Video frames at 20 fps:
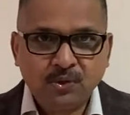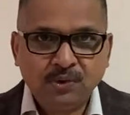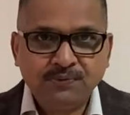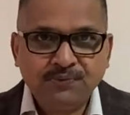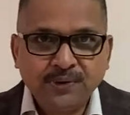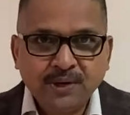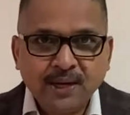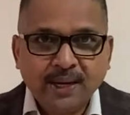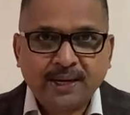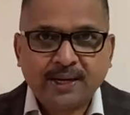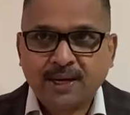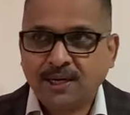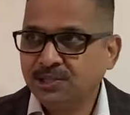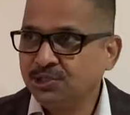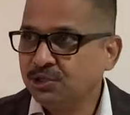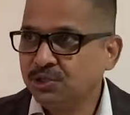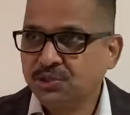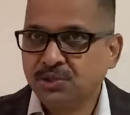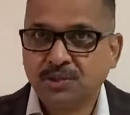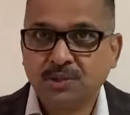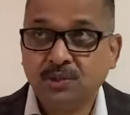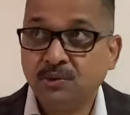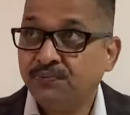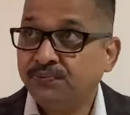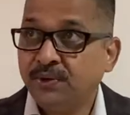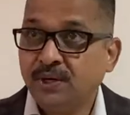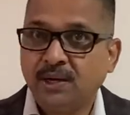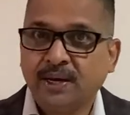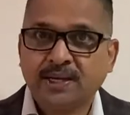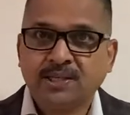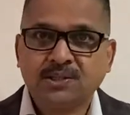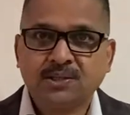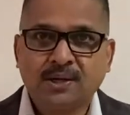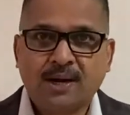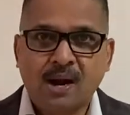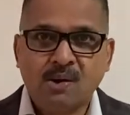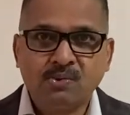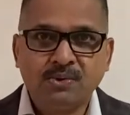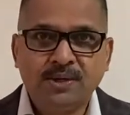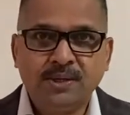you feel like congested you feel like
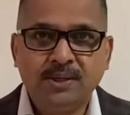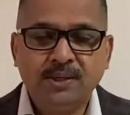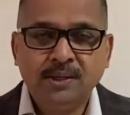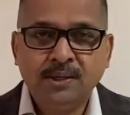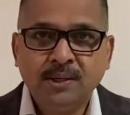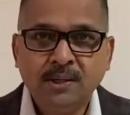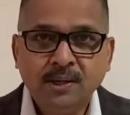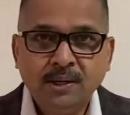surrounded